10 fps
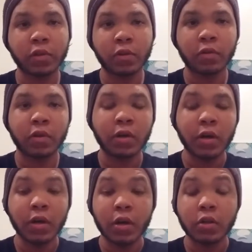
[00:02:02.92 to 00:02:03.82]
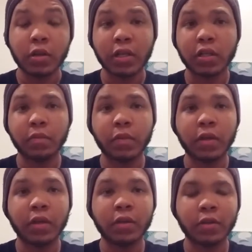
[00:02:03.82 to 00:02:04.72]
or so. So that's going to
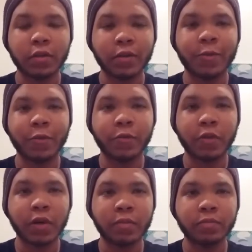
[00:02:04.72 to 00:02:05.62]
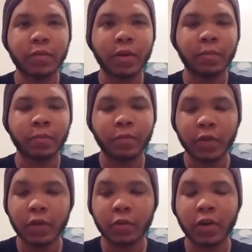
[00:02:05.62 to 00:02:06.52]
be cool for them.
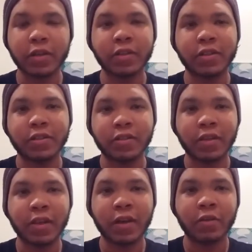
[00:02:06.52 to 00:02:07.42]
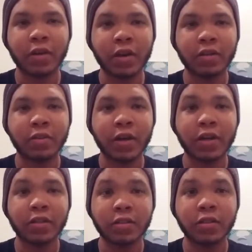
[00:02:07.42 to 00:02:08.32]
Congratulations on that, you guys. You
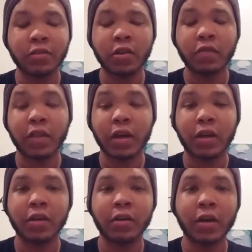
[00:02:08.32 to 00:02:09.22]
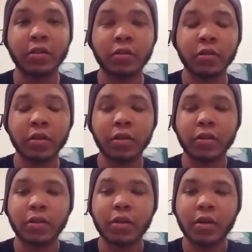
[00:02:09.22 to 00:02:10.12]
guys deserve that. You guys earned it.